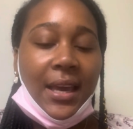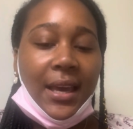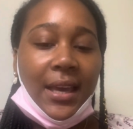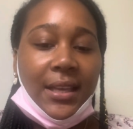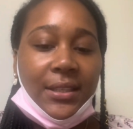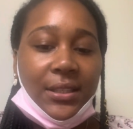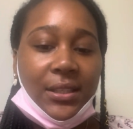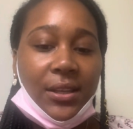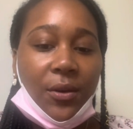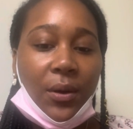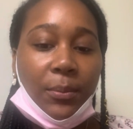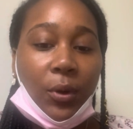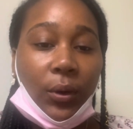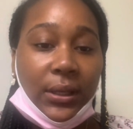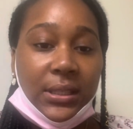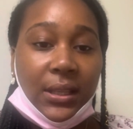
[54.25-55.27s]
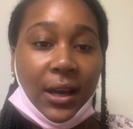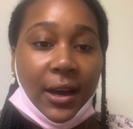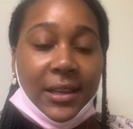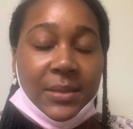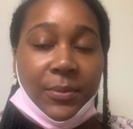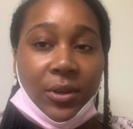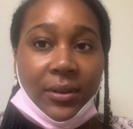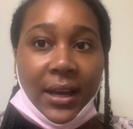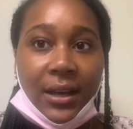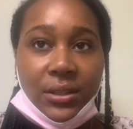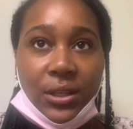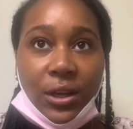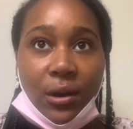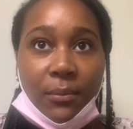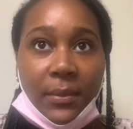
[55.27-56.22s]
And so I'm going to the hospital now to
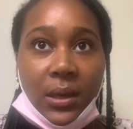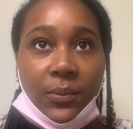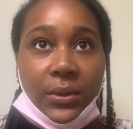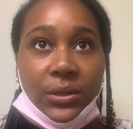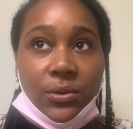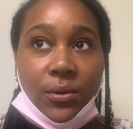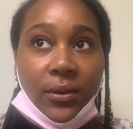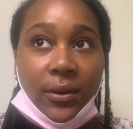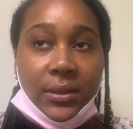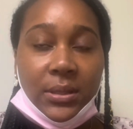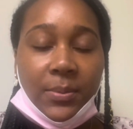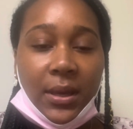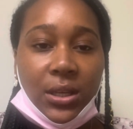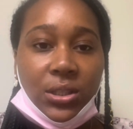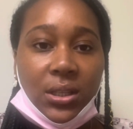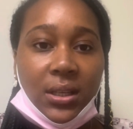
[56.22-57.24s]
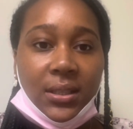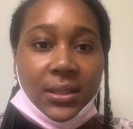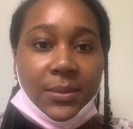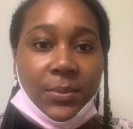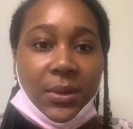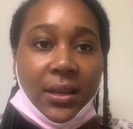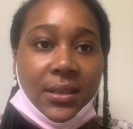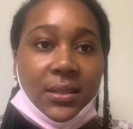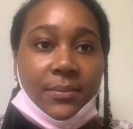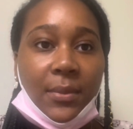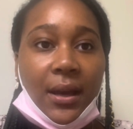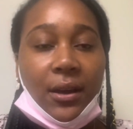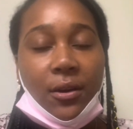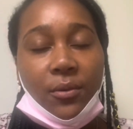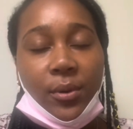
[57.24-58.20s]
go meet with 2 of those patients because my
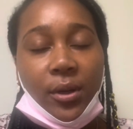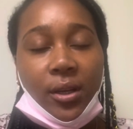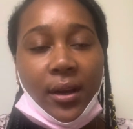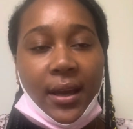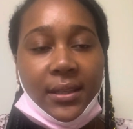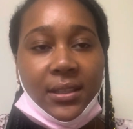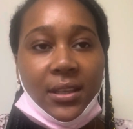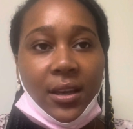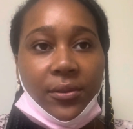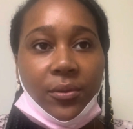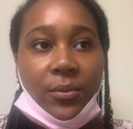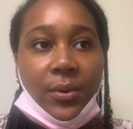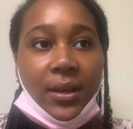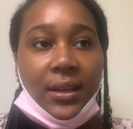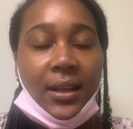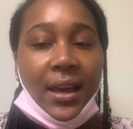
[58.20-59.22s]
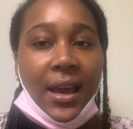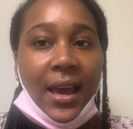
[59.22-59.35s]
coworker has the other one.